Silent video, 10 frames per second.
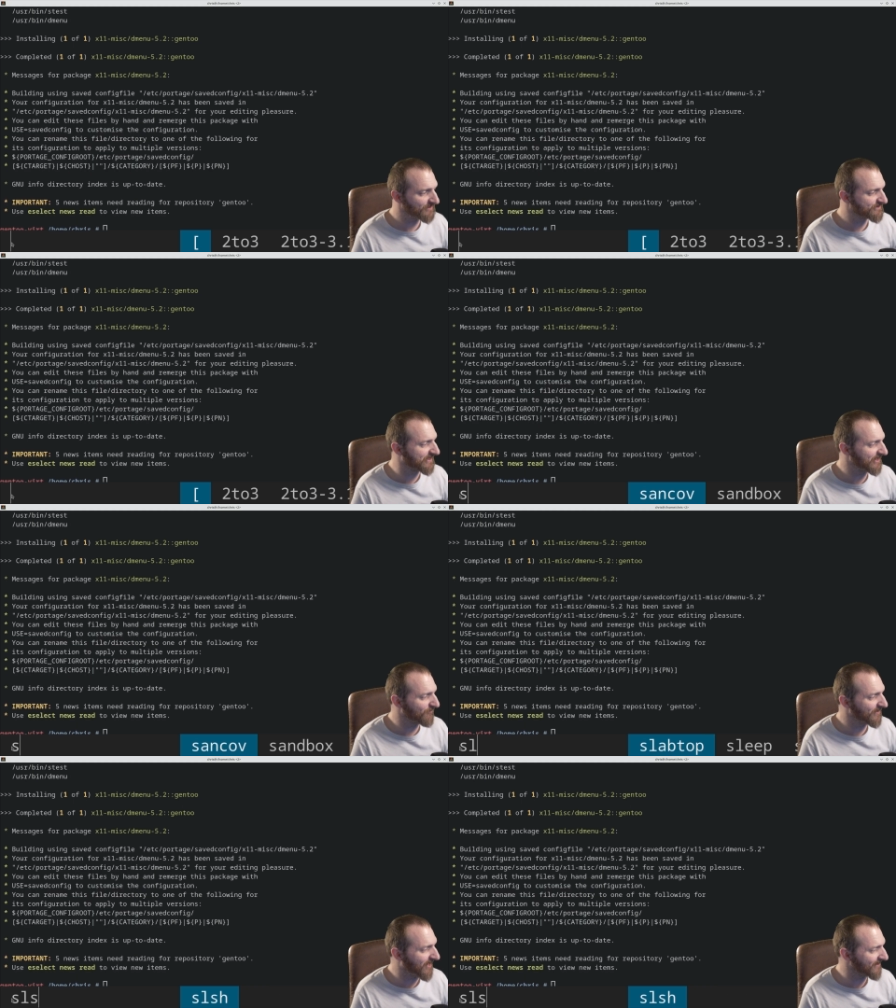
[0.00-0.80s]
see
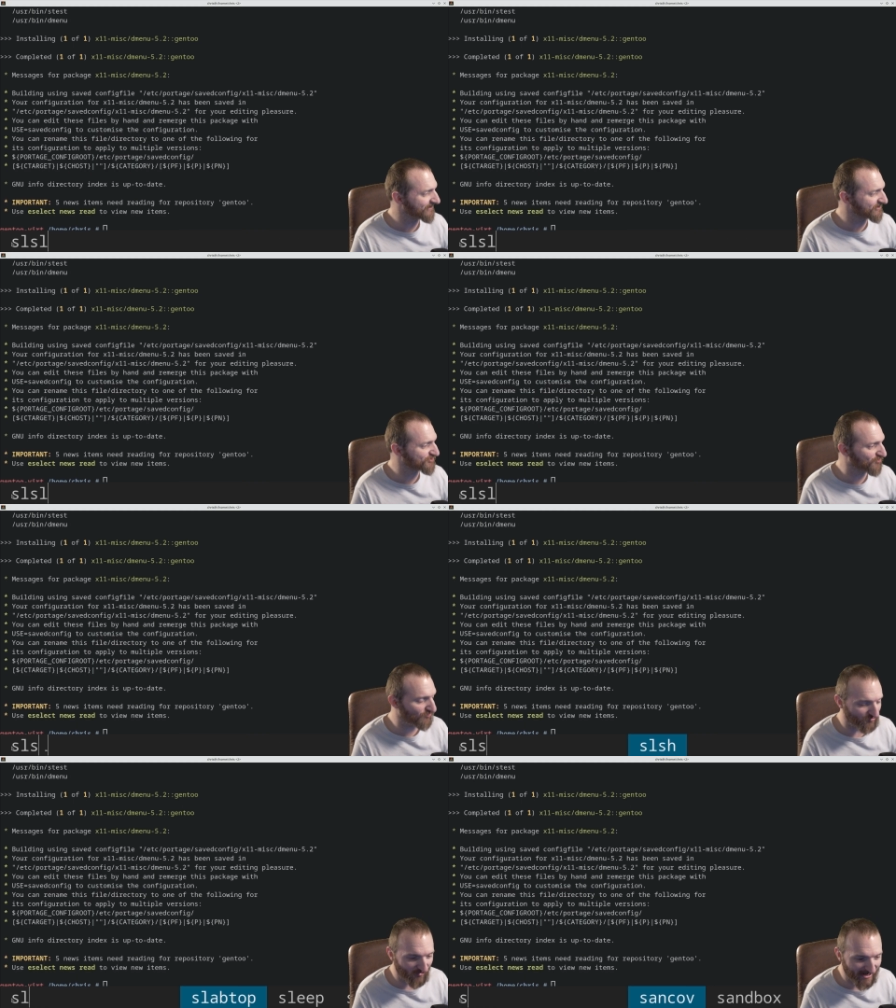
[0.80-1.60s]
we got this
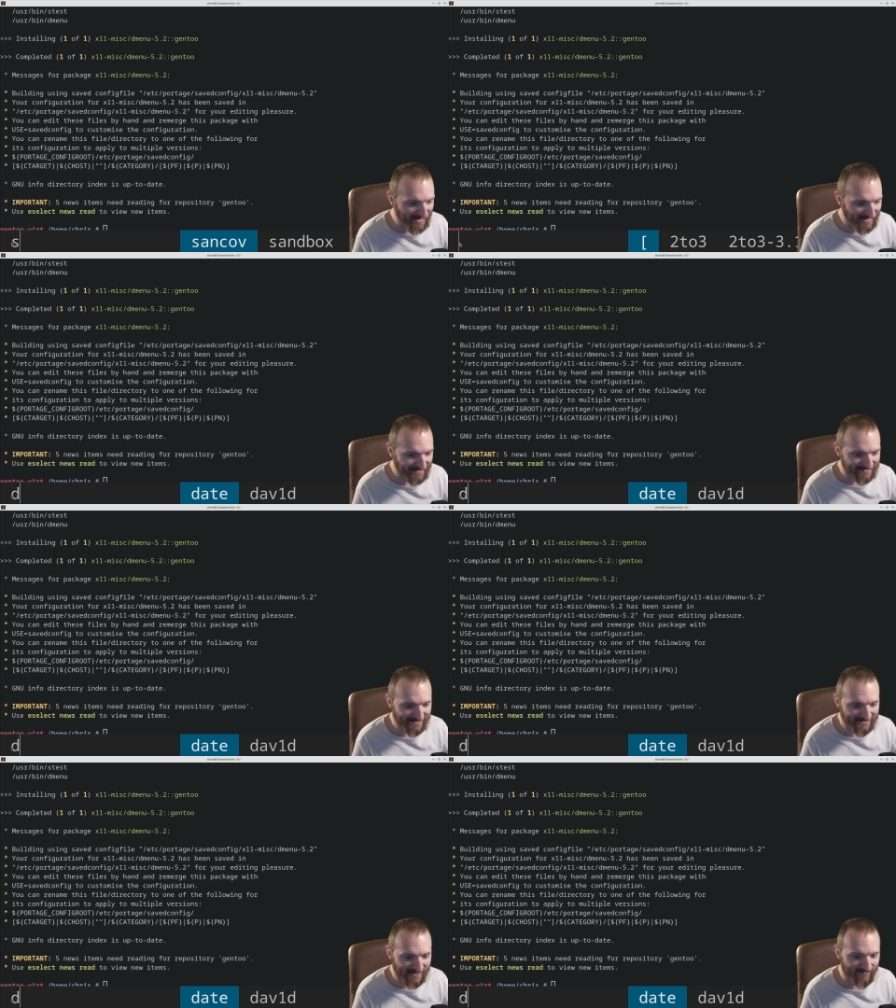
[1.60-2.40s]
crazy
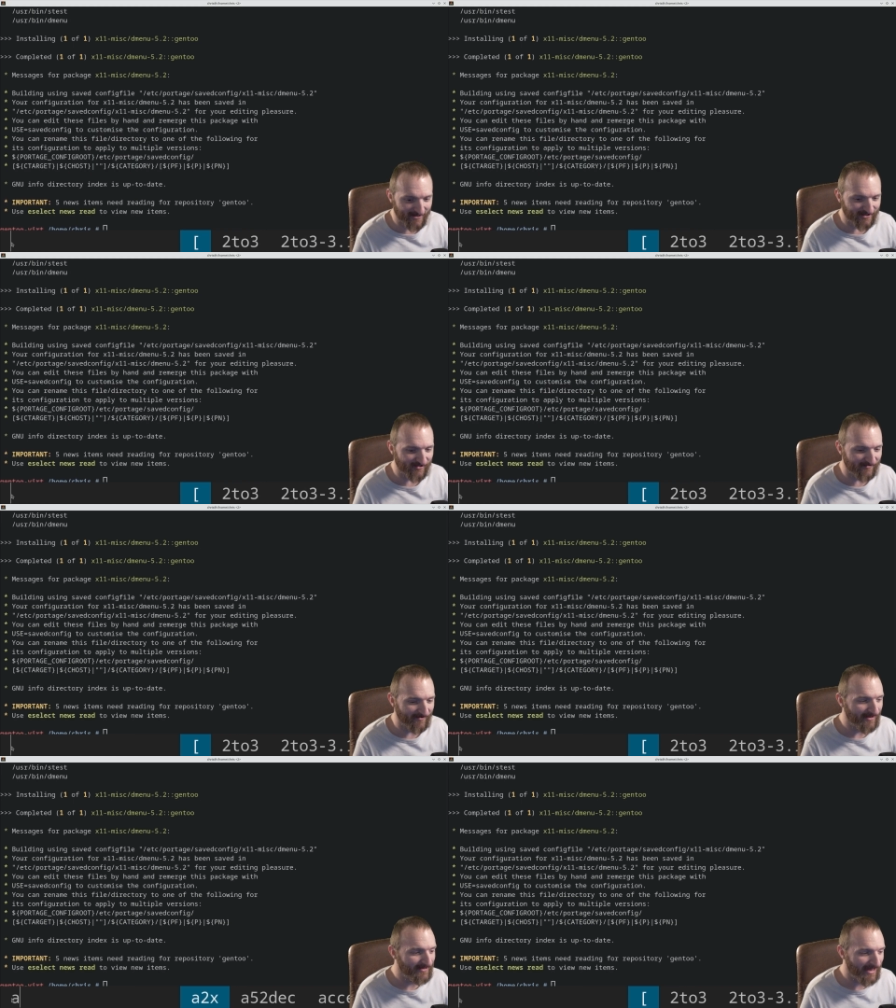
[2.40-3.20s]
D menu
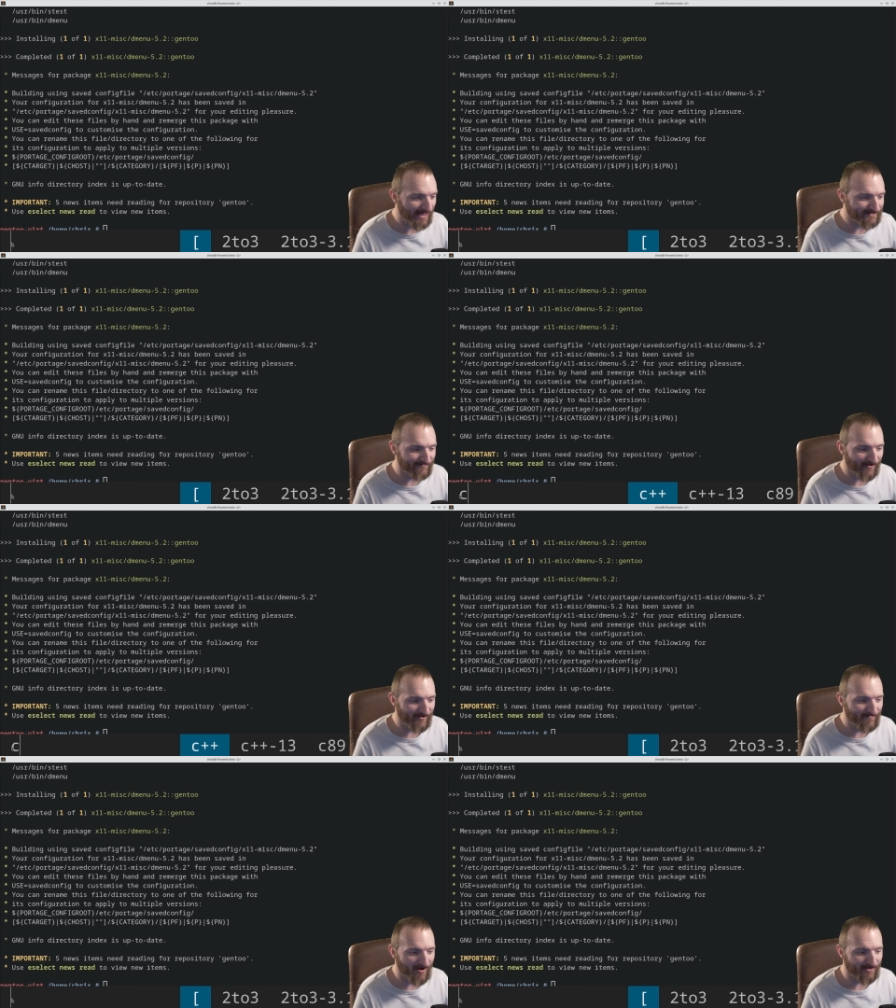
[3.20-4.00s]
at the very
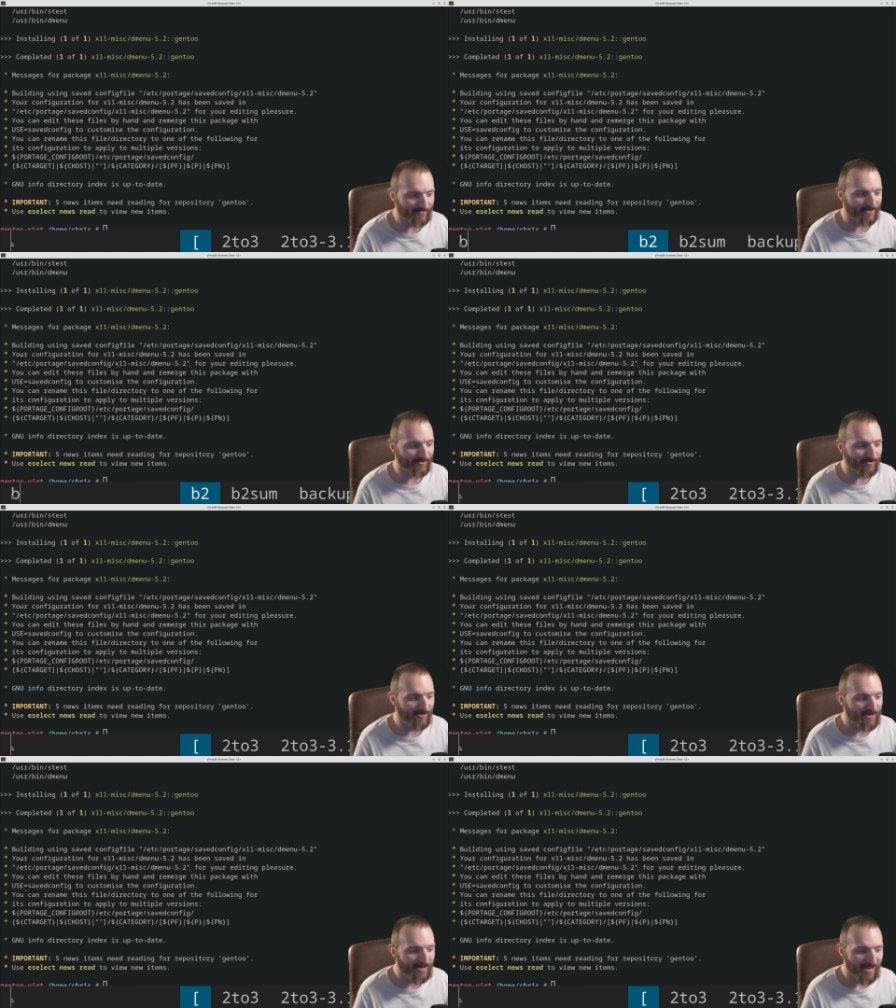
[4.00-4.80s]
bottom here.
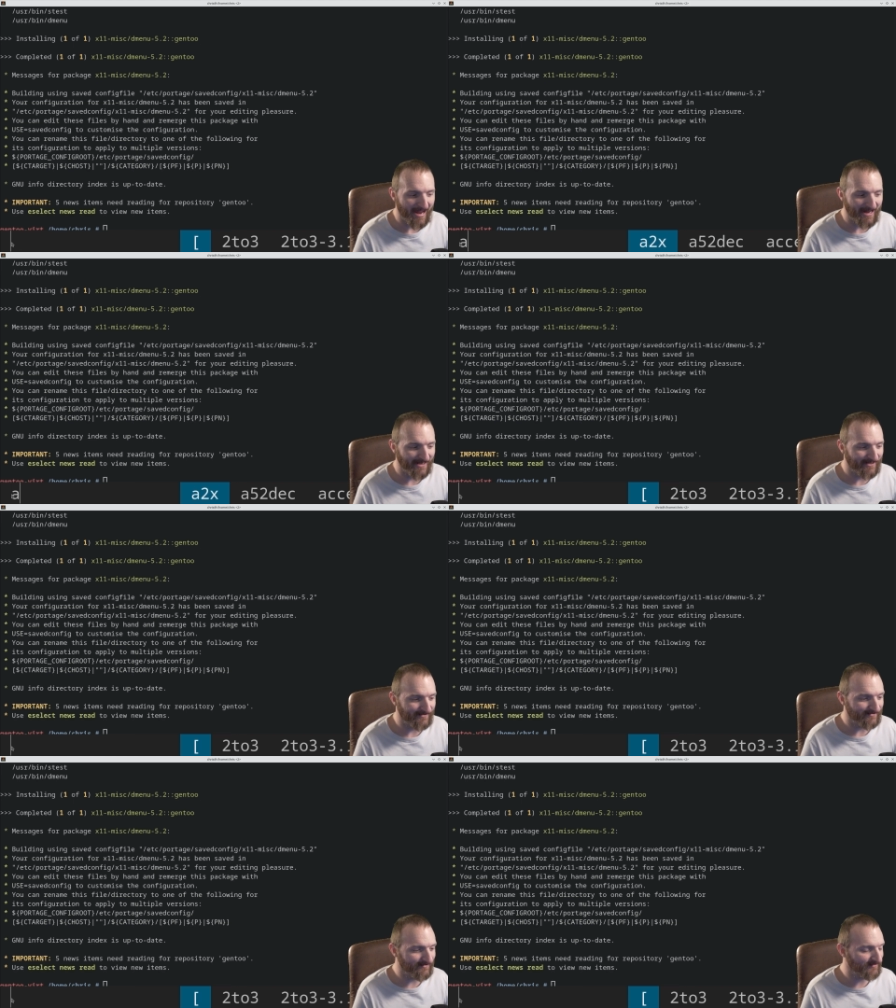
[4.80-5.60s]

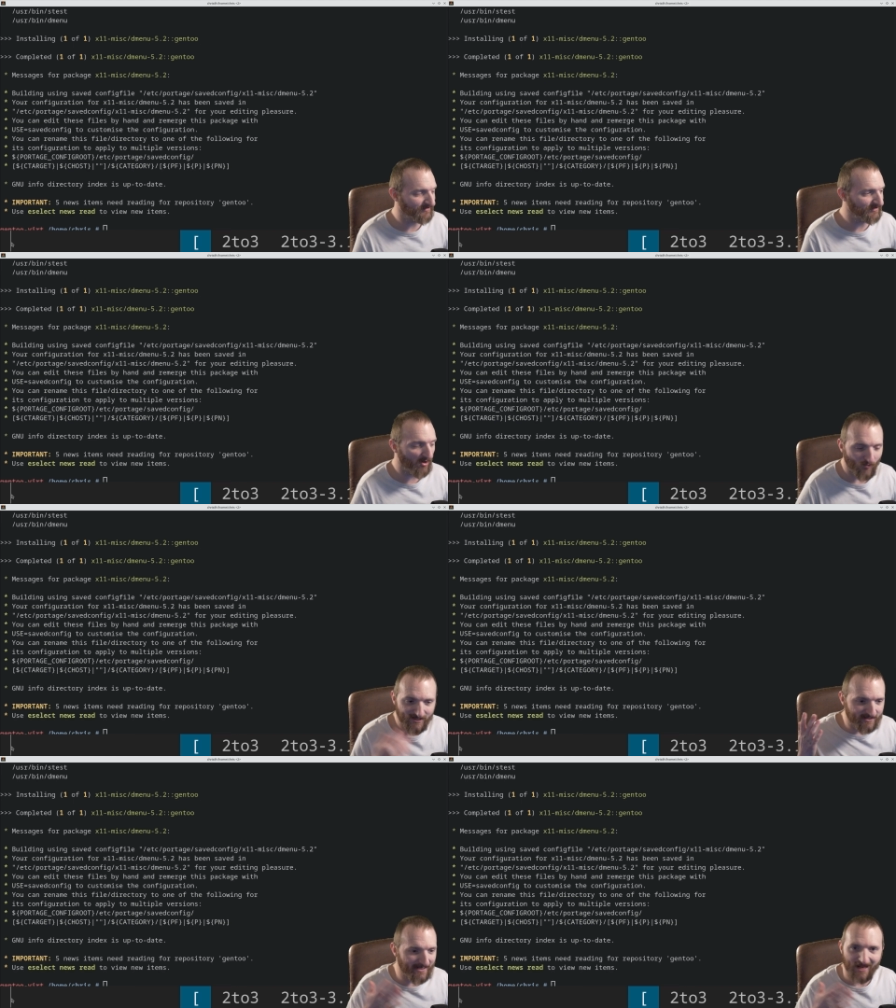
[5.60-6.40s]
And, you know, we
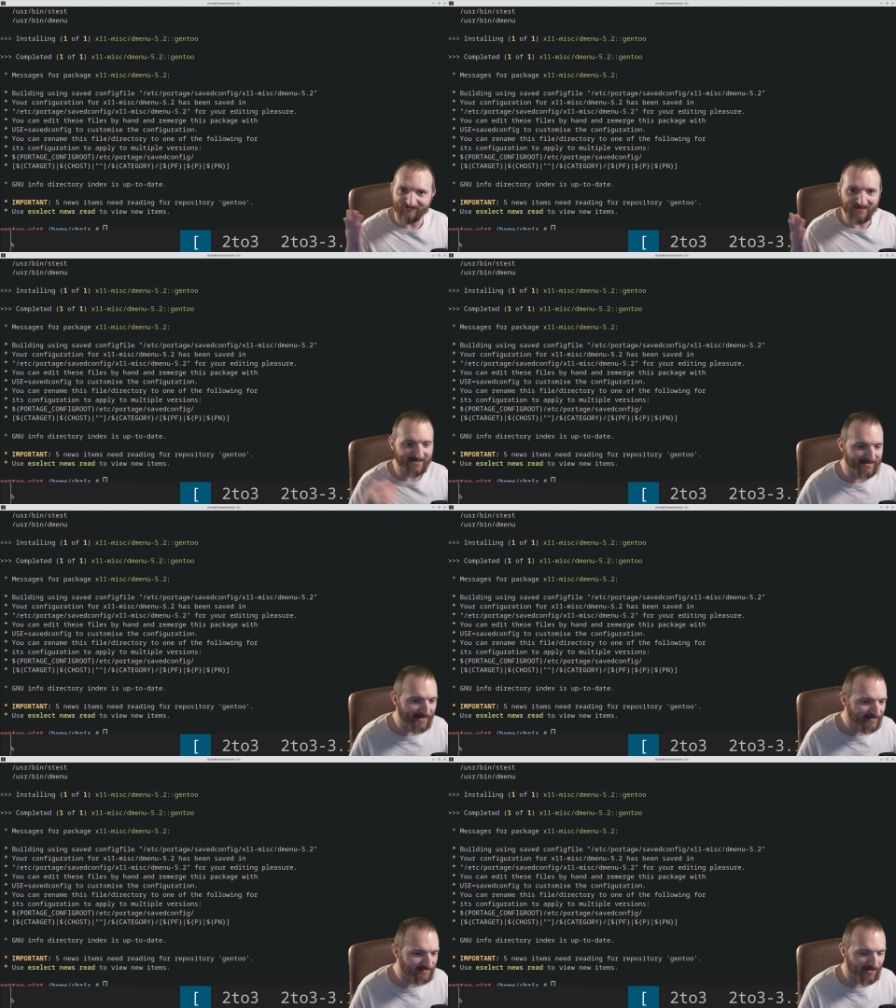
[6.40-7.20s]
didn't have to
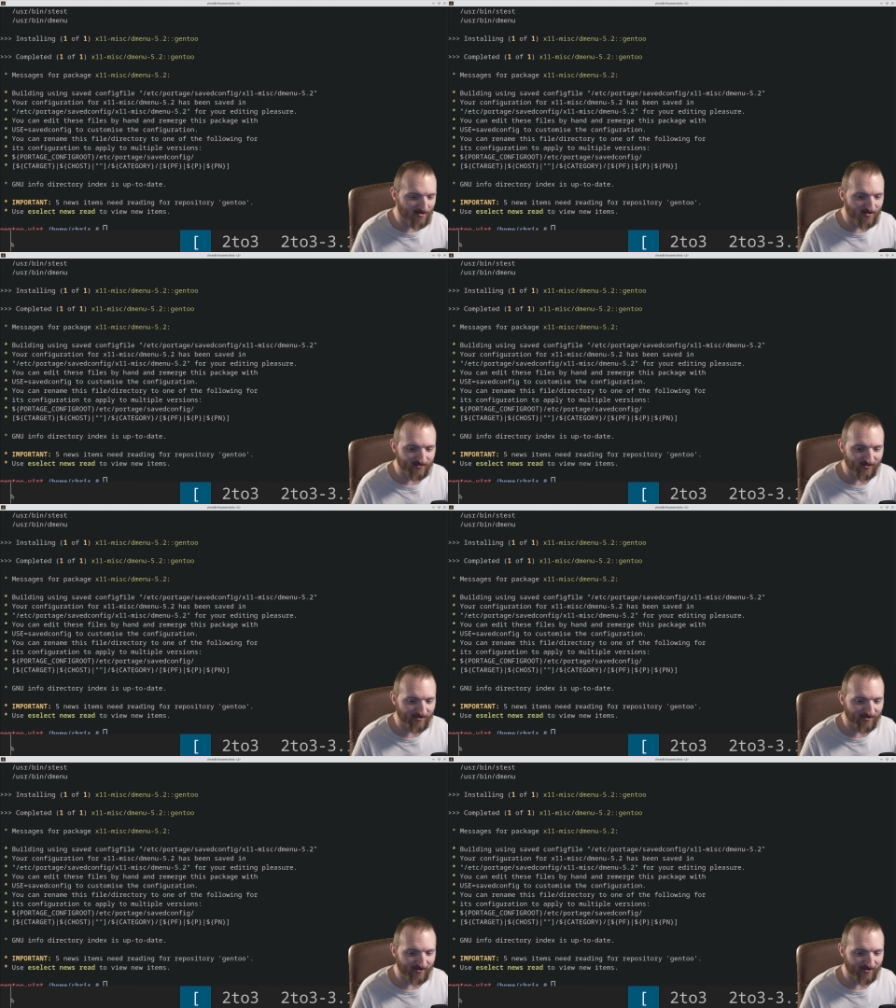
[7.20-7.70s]
git clone or